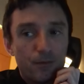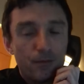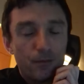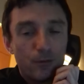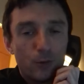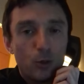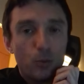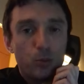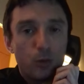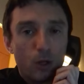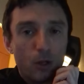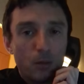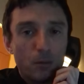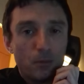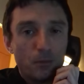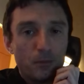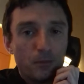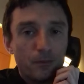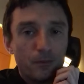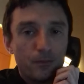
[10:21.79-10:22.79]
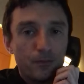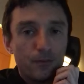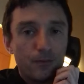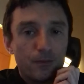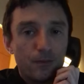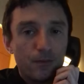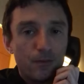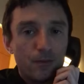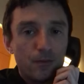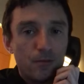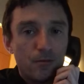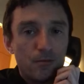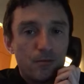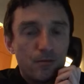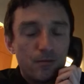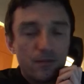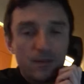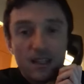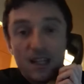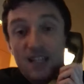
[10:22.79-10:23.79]
No problem.
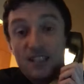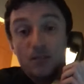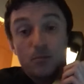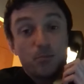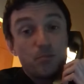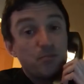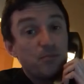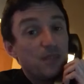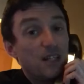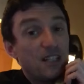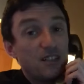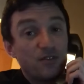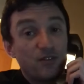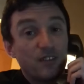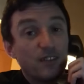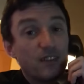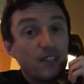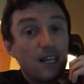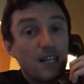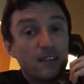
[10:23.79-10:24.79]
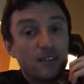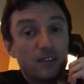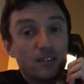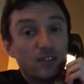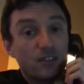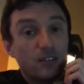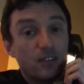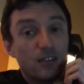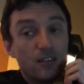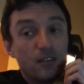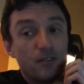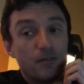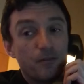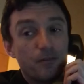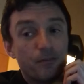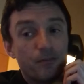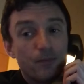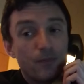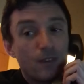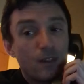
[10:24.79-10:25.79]
That's that's fantastic, Sarah.
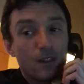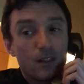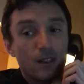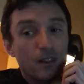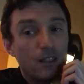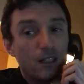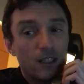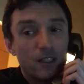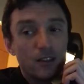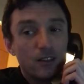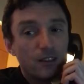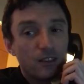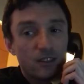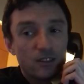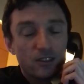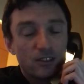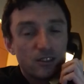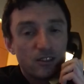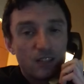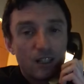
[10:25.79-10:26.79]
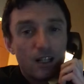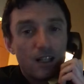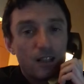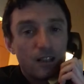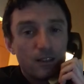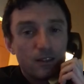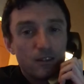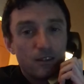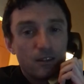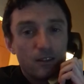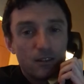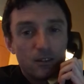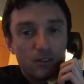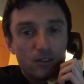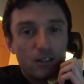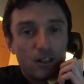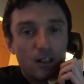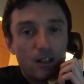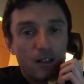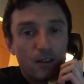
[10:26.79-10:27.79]
You're a star. You're a
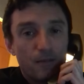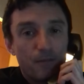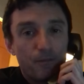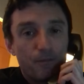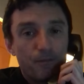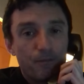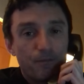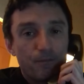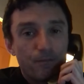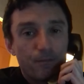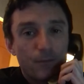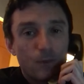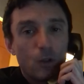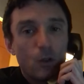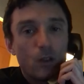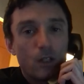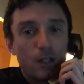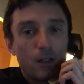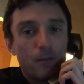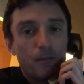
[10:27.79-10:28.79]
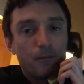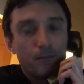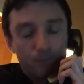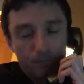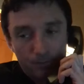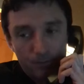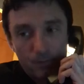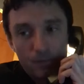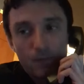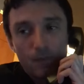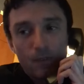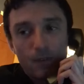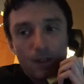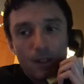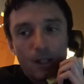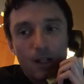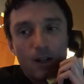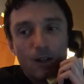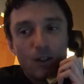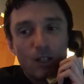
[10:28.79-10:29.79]
star. Okay.
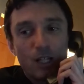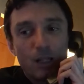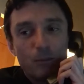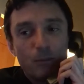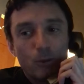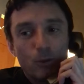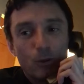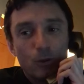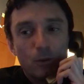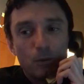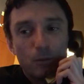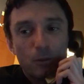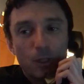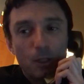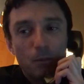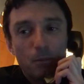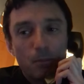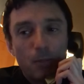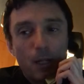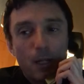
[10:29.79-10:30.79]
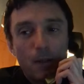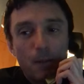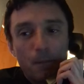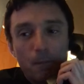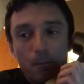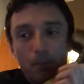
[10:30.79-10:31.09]
I'll let him know. Right, bye.